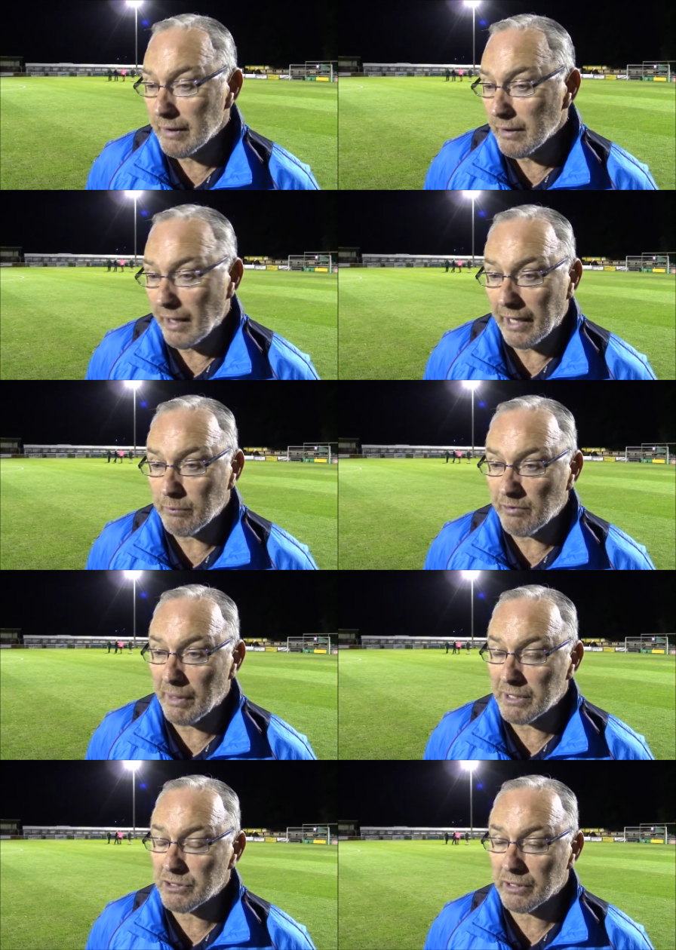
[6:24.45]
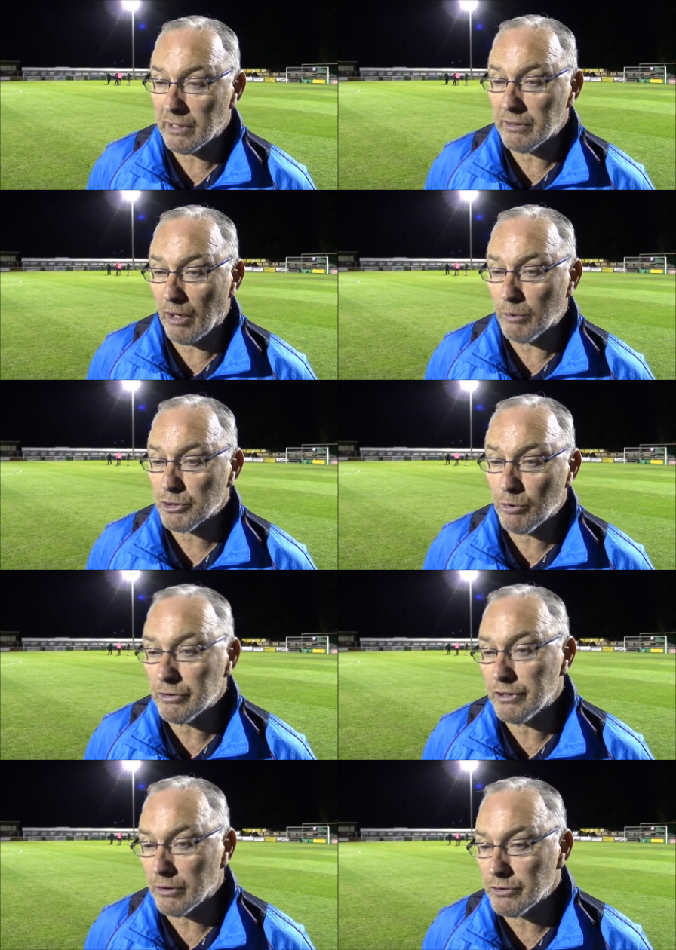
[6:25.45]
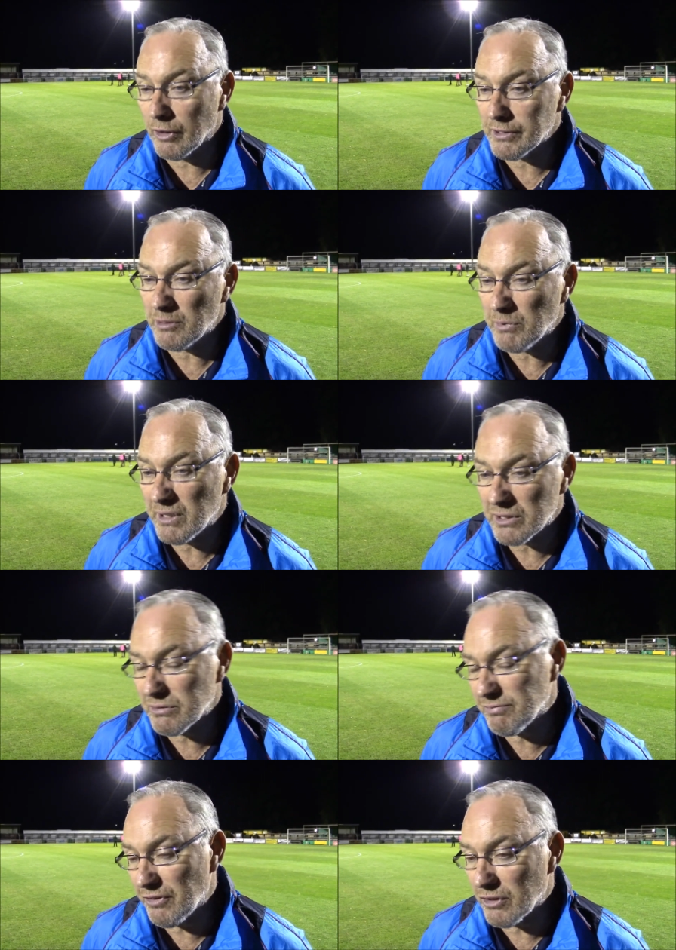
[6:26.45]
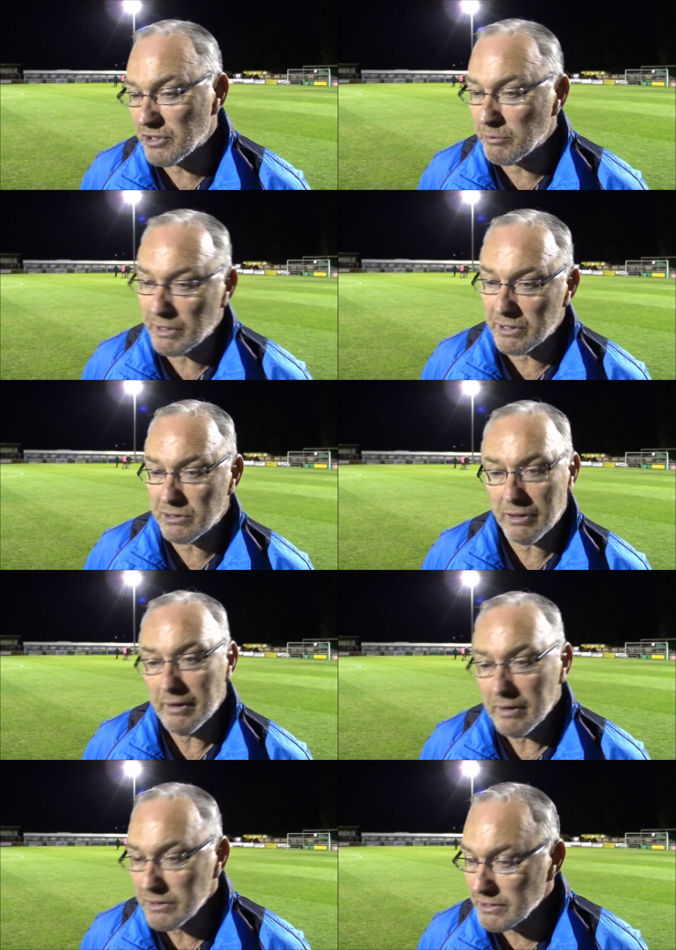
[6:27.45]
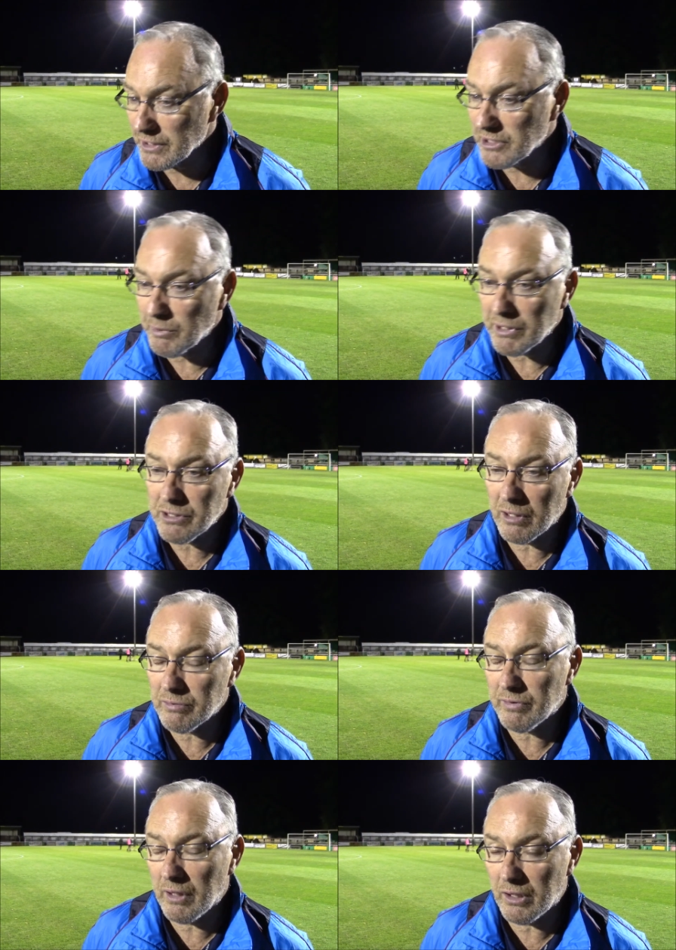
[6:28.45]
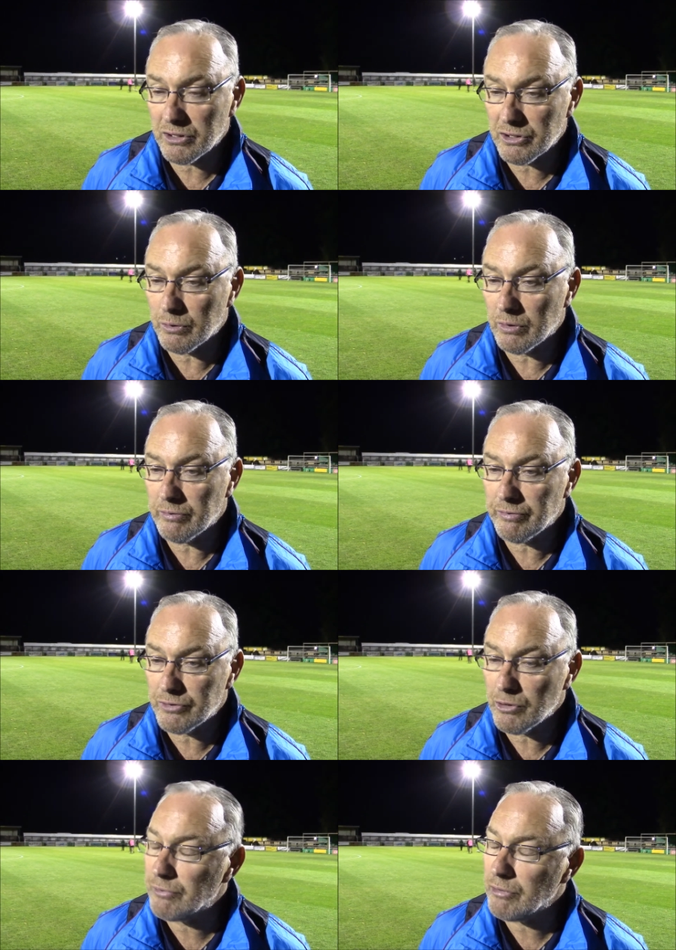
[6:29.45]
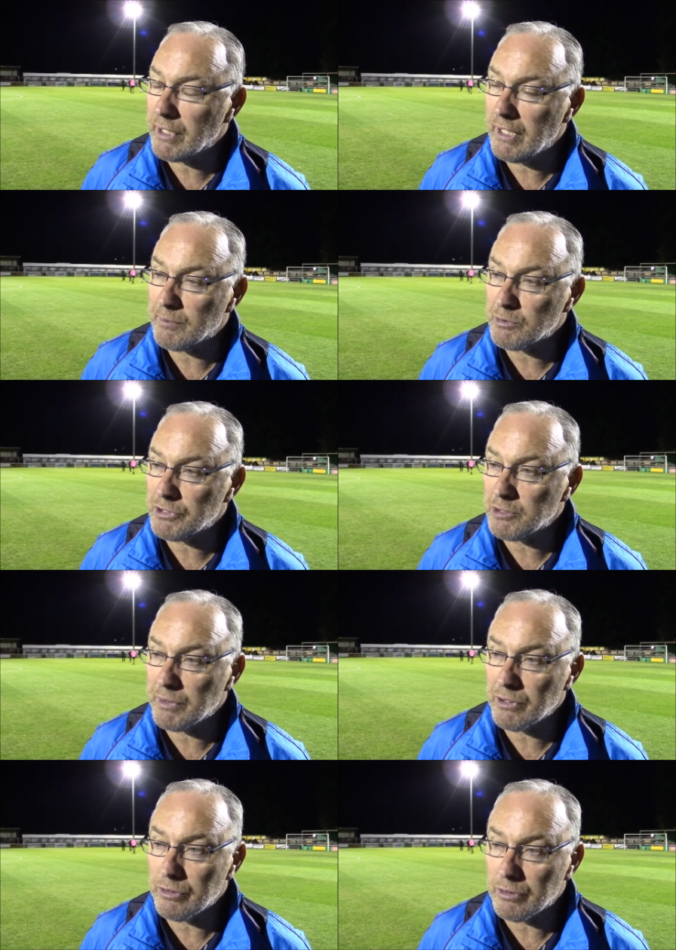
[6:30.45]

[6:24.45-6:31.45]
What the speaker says: And we've managed to get the whole squad 90 minutes, 30 minutes, 60 minutes over the last sort of 2 or 3 games, which has been good.